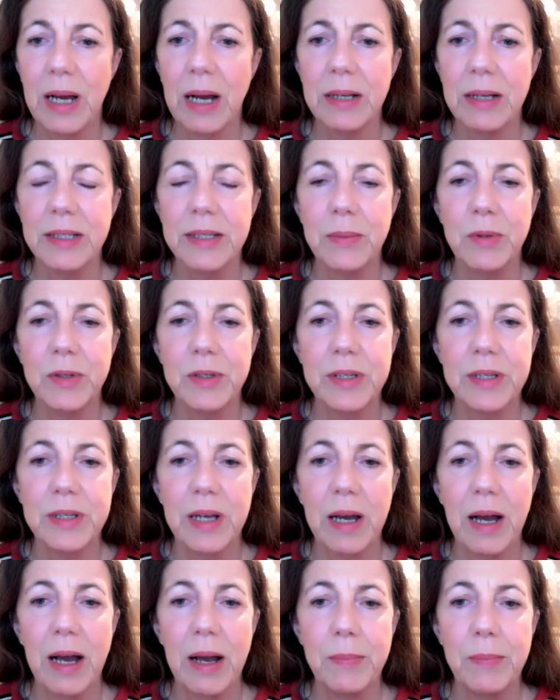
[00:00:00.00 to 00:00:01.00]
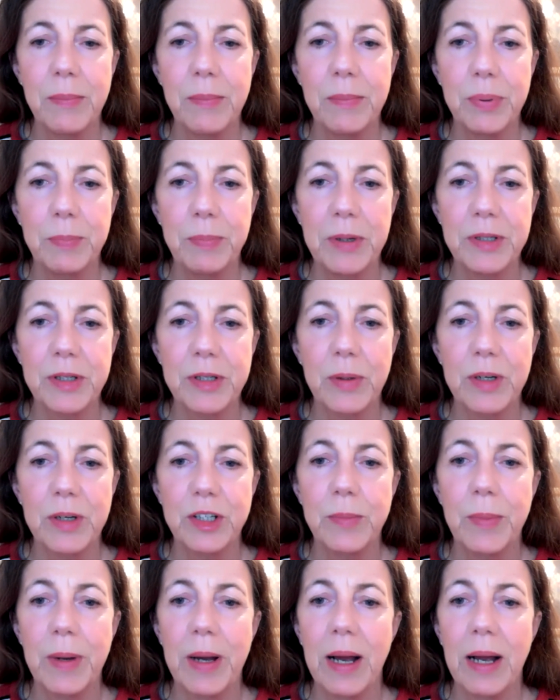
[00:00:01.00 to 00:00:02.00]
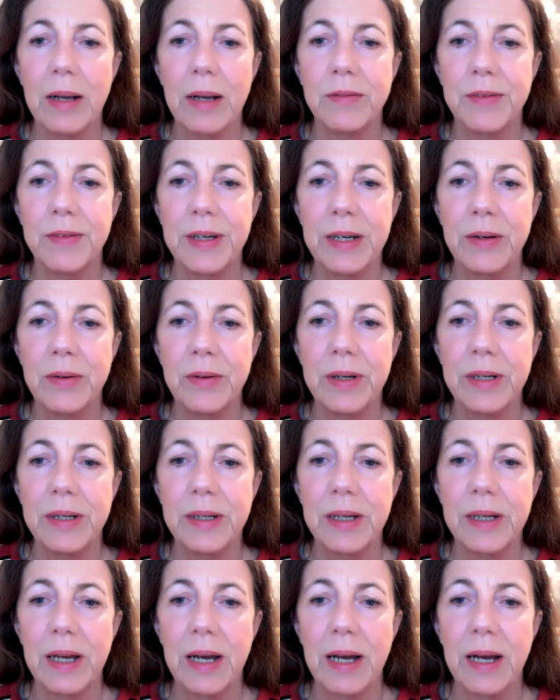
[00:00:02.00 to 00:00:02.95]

Someone's posted a question about aloe vera.